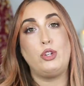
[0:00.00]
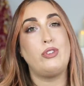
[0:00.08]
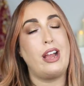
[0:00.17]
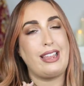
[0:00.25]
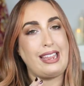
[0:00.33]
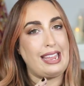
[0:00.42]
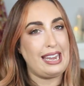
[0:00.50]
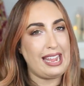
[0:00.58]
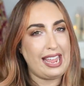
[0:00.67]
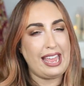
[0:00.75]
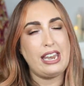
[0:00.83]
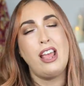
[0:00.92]
you tucking it
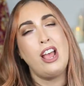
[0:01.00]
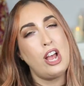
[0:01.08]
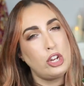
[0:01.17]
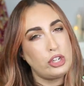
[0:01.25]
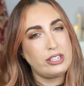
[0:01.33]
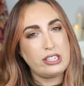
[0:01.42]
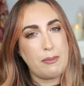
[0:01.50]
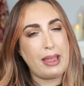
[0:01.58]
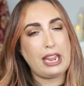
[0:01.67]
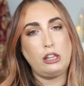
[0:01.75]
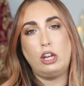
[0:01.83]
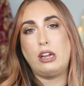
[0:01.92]
in just to
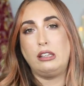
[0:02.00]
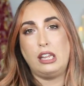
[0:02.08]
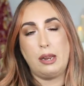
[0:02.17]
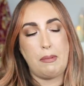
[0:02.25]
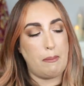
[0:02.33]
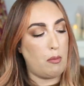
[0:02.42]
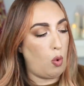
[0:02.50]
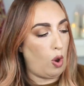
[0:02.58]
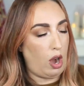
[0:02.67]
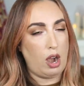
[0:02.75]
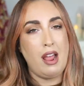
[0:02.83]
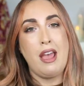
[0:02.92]
make it look a little bit
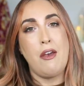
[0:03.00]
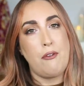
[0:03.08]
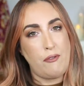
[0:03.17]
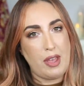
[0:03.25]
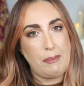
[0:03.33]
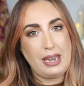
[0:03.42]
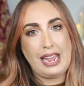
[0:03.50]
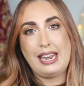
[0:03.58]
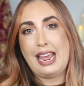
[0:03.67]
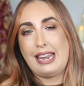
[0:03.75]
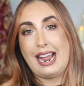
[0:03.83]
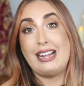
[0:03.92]
more
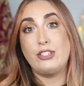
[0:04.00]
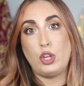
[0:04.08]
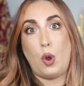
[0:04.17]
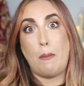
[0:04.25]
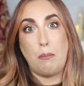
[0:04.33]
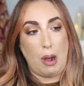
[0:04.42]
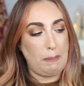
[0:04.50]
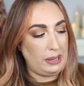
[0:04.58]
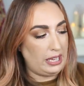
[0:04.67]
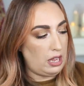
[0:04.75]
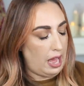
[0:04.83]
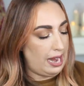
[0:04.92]
feminine and not so
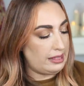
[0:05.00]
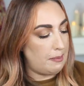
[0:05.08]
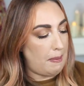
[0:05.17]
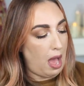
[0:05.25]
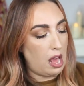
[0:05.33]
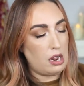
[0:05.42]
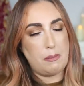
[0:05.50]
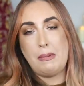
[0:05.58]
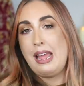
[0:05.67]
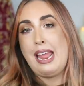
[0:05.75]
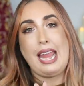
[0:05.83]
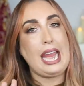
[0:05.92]
abruptly cut at the bottom.
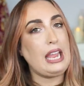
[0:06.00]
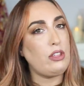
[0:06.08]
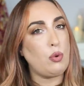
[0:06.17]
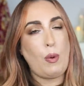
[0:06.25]
Either